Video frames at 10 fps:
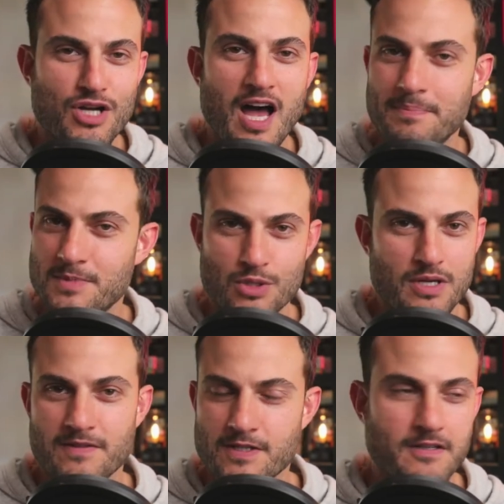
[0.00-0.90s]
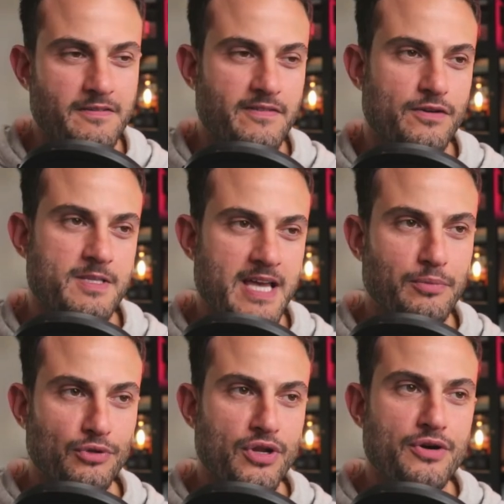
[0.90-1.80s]
type street photography, for
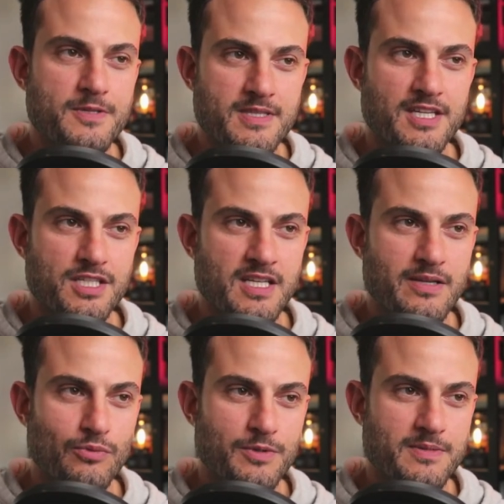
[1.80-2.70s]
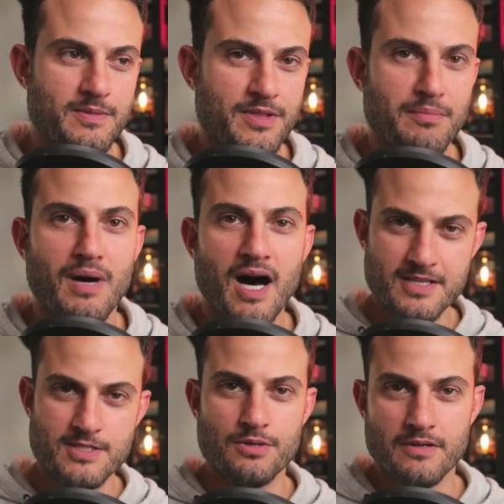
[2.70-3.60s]
example, knows that she was the
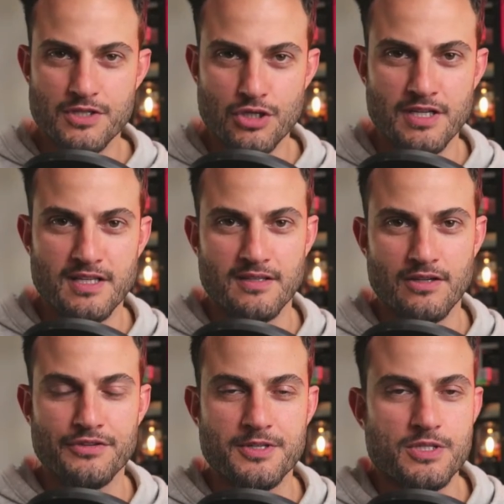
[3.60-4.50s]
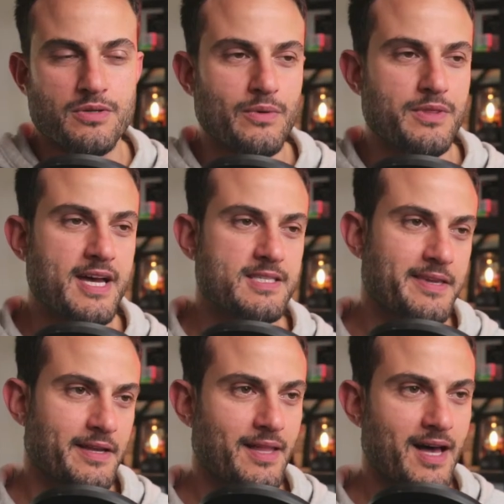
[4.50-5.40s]
master of shooting on the street with that
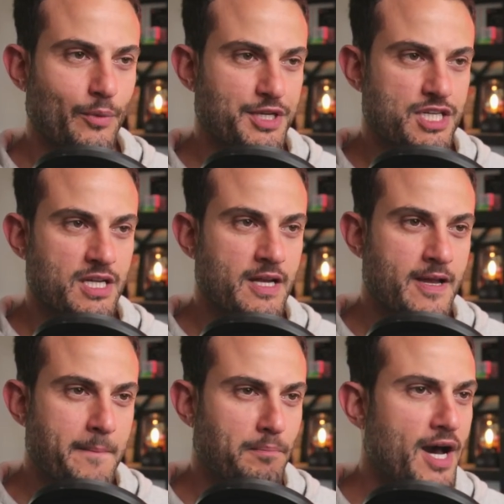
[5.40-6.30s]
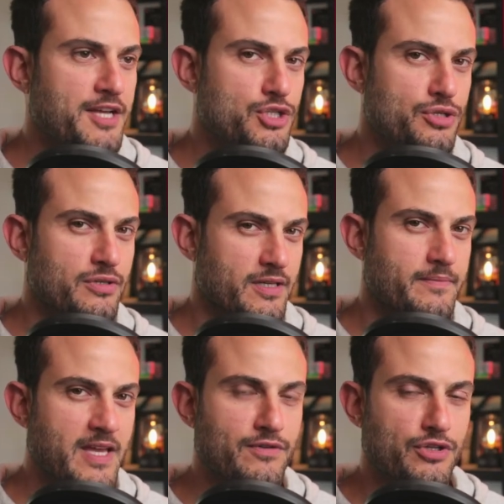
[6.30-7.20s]
TLR, which mind you,
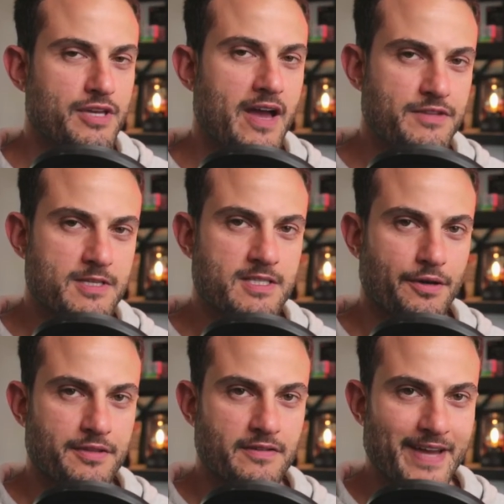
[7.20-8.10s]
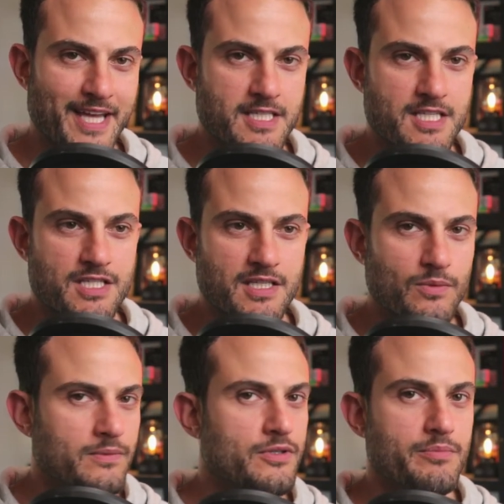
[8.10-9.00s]
even though you have the stealth advantage, it
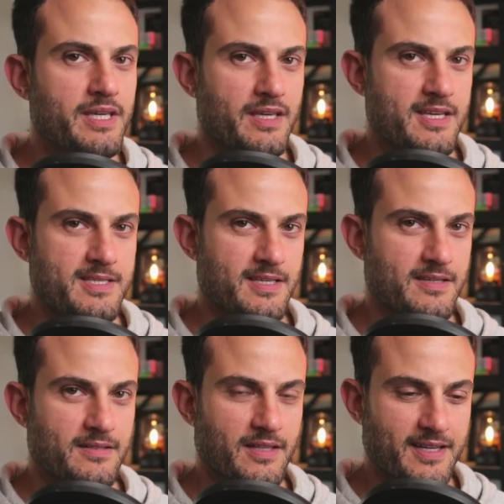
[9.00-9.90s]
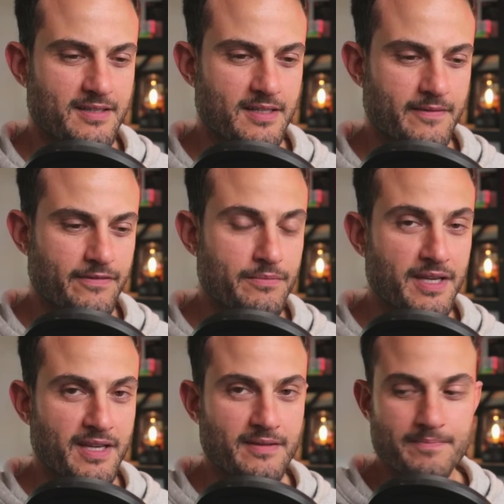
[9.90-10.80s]
wouldn't be easy. Like it, for
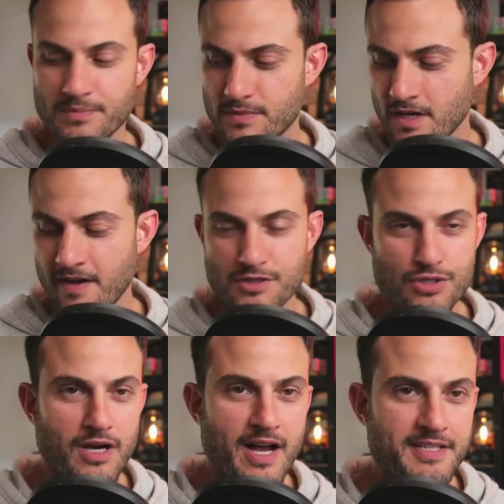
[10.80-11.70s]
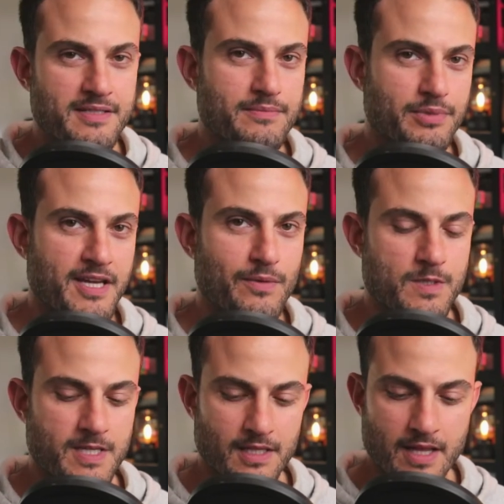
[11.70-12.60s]
me, I've tried playing
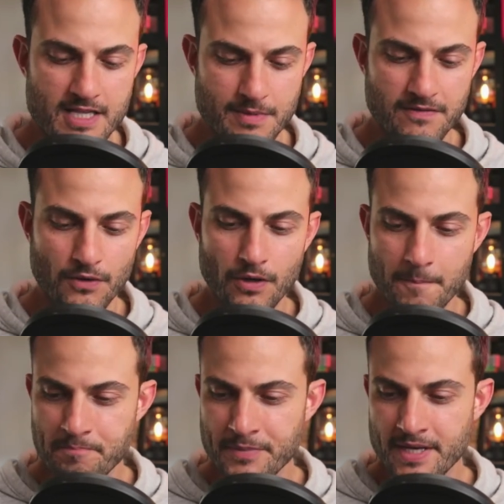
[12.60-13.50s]
with TLRs before